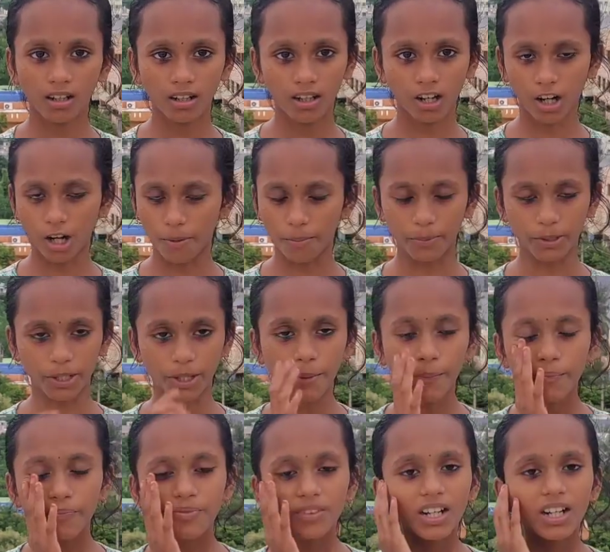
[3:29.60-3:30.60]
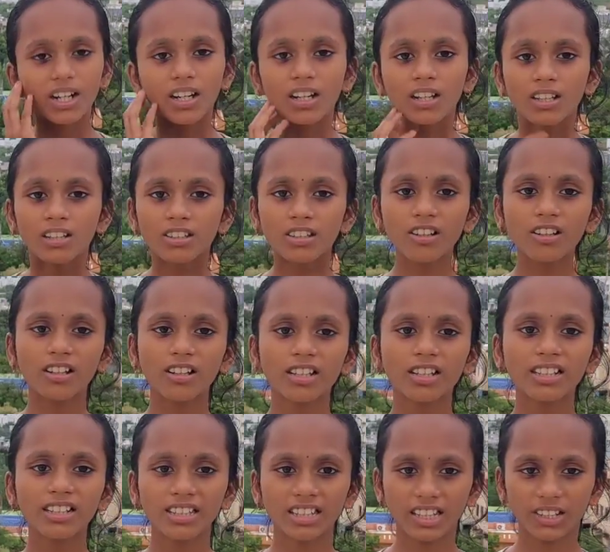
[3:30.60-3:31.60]
hormone. So
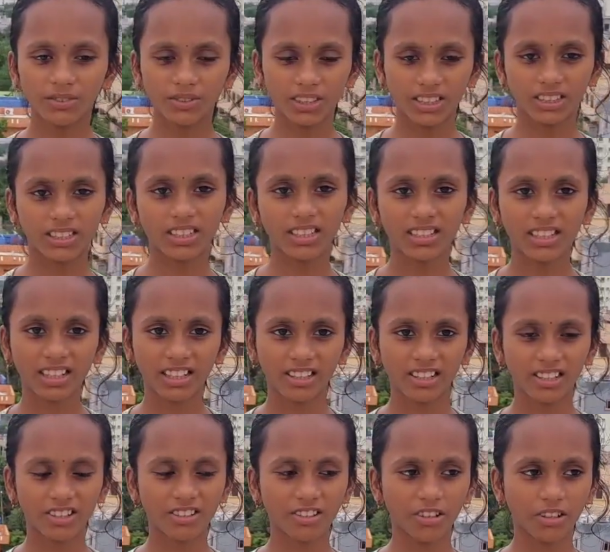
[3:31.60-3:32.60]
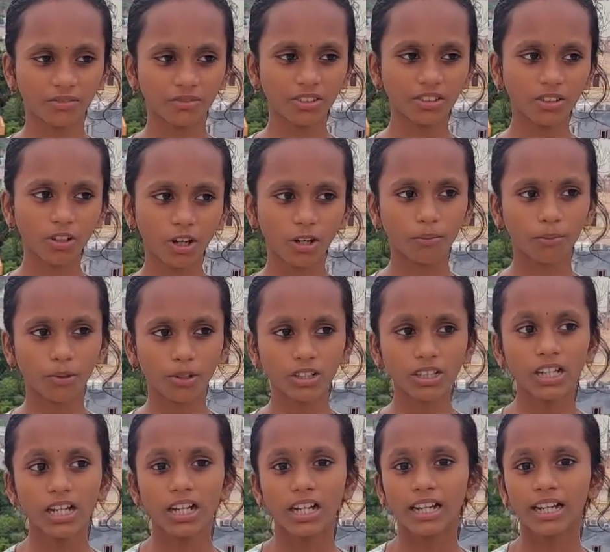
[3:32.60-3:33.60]
insufficient secretion of this hormone
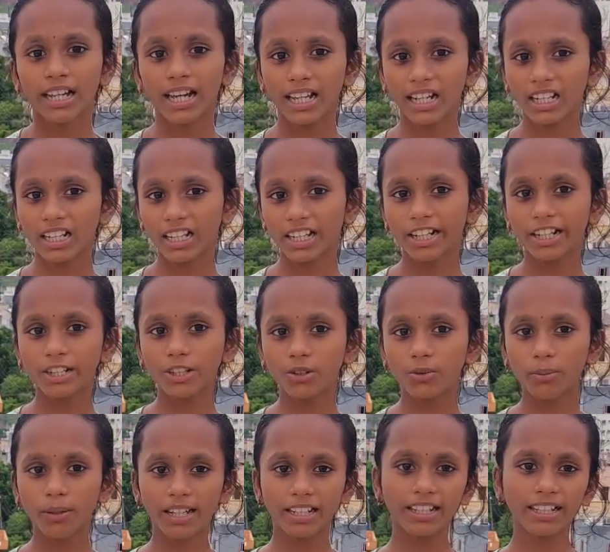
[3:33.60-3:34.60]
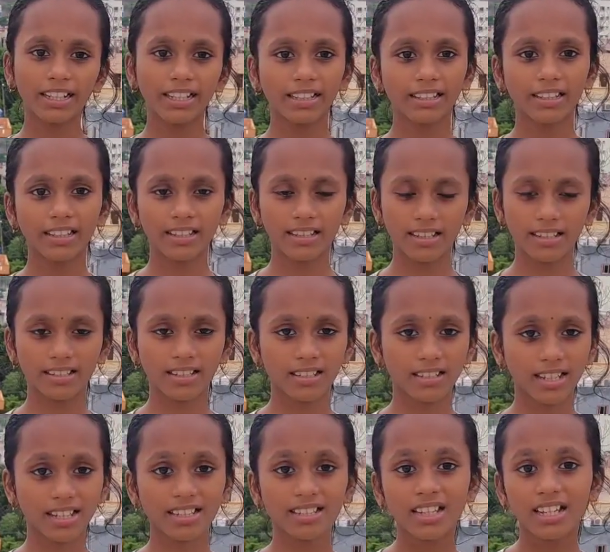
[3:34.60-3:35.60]
can lead to many diseases
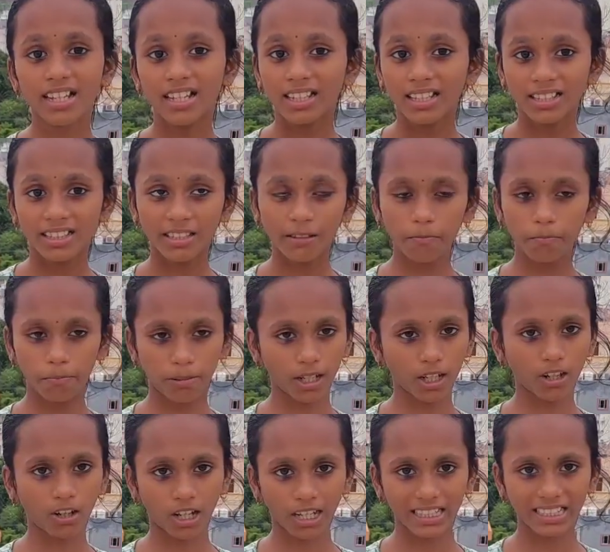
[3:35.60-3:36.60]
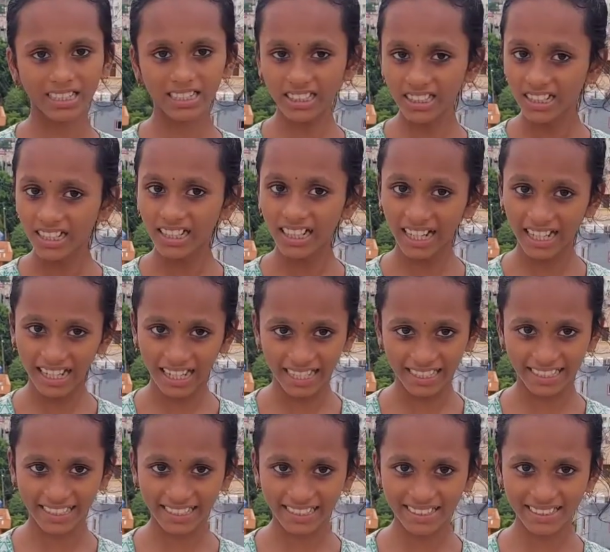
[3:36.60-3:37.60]
such as simple goiter,
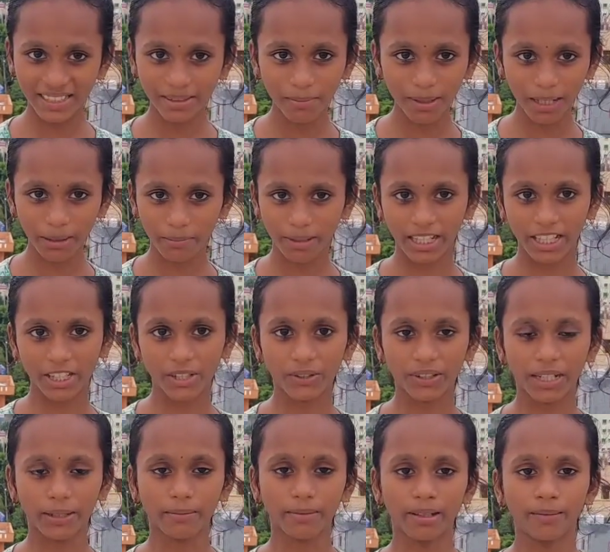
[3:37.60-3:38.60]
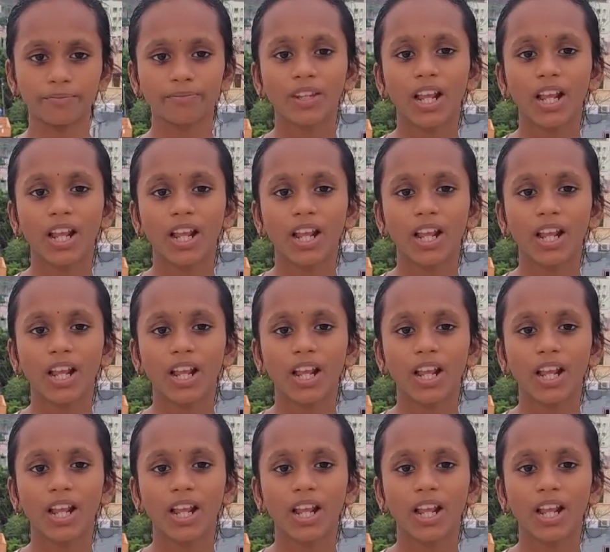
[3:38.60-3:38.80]
cretinism and myxedema.